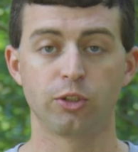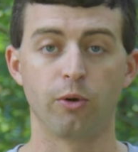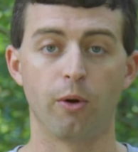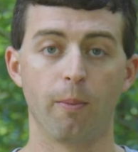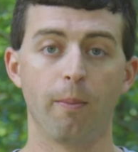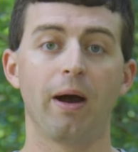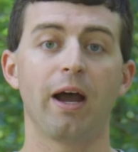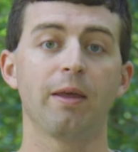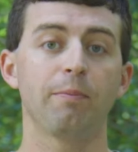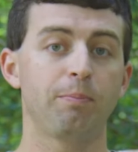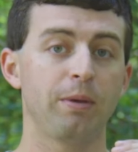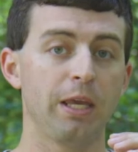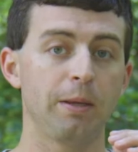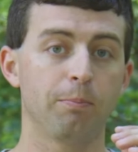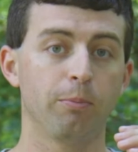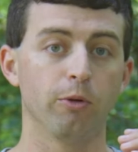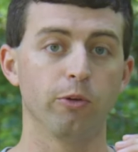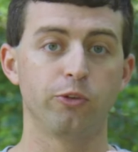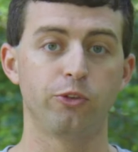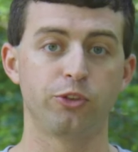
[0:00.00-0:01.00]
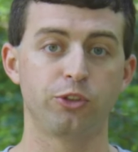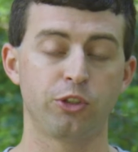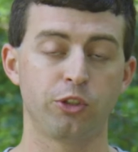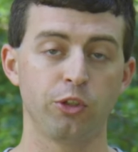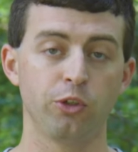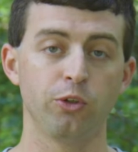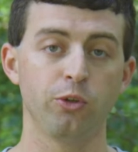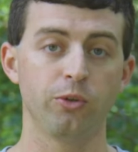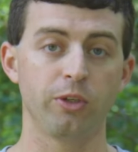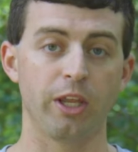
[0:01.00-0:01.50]
to remind people
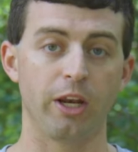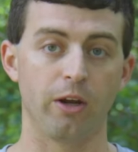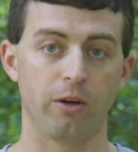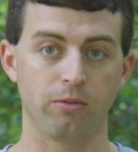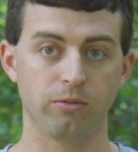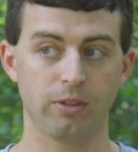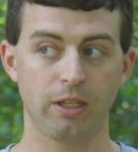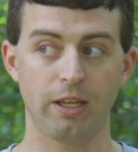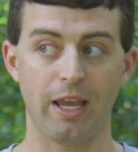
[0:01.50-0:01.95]
to, you know,